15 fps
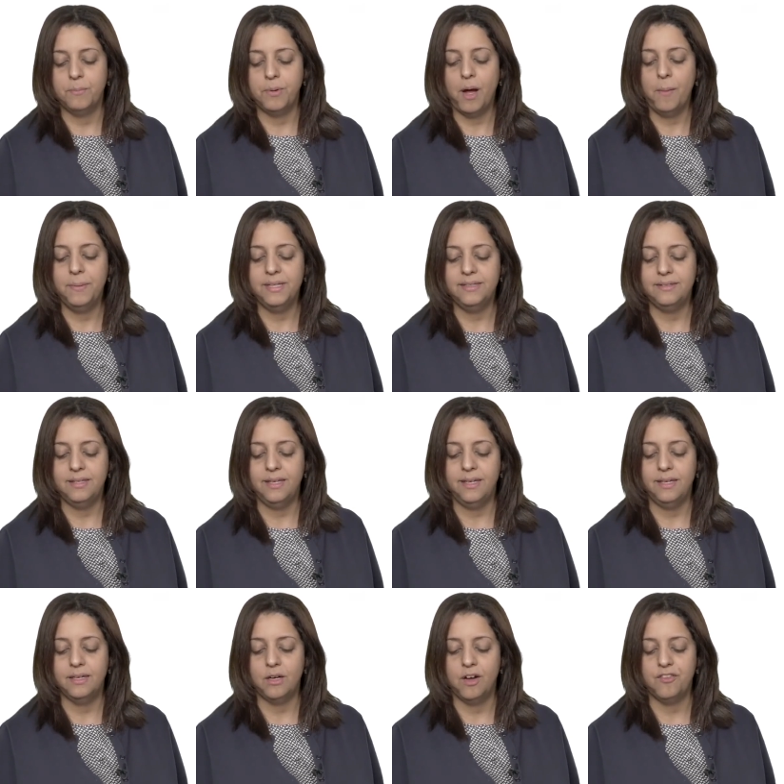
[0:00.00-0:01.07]
probability
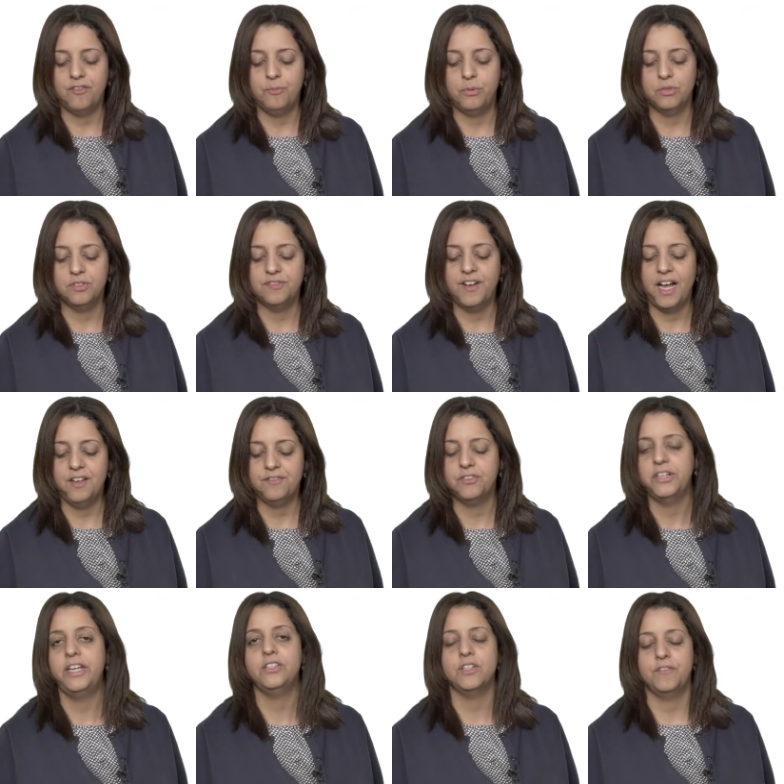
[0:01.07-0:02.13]
here of 0.5
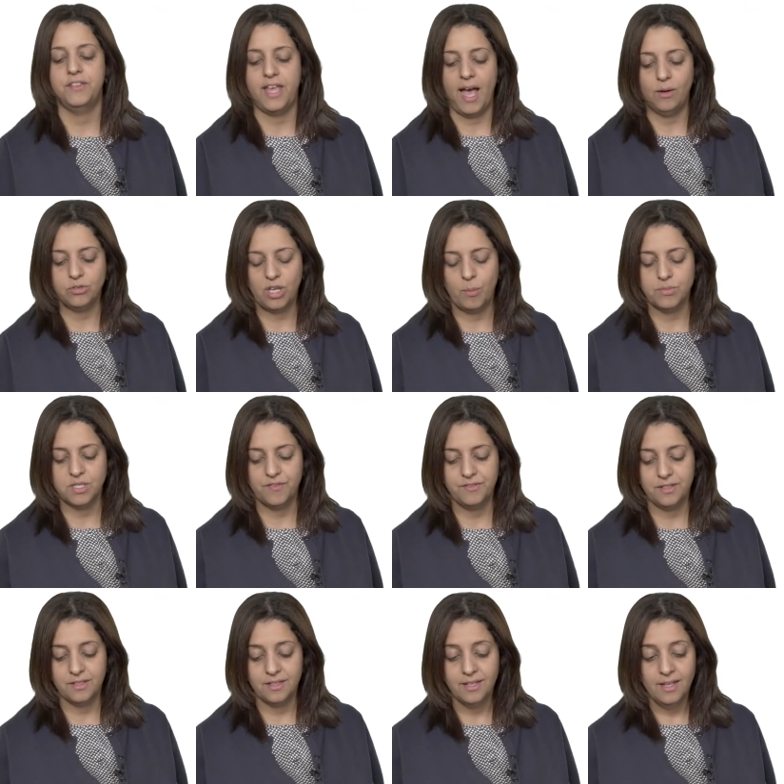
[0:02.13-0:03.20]
for each of the outcomes of
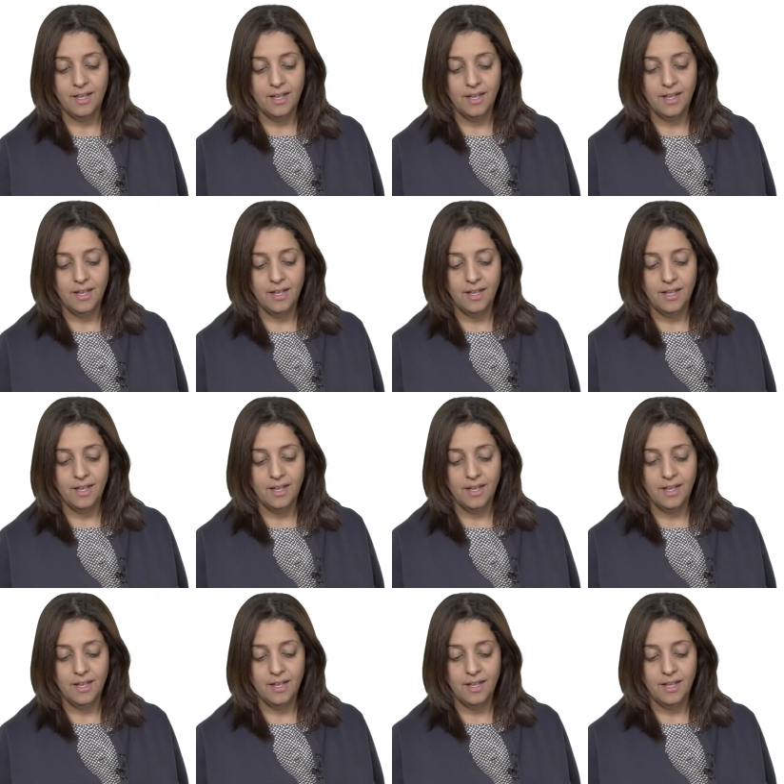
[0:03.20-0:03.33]
the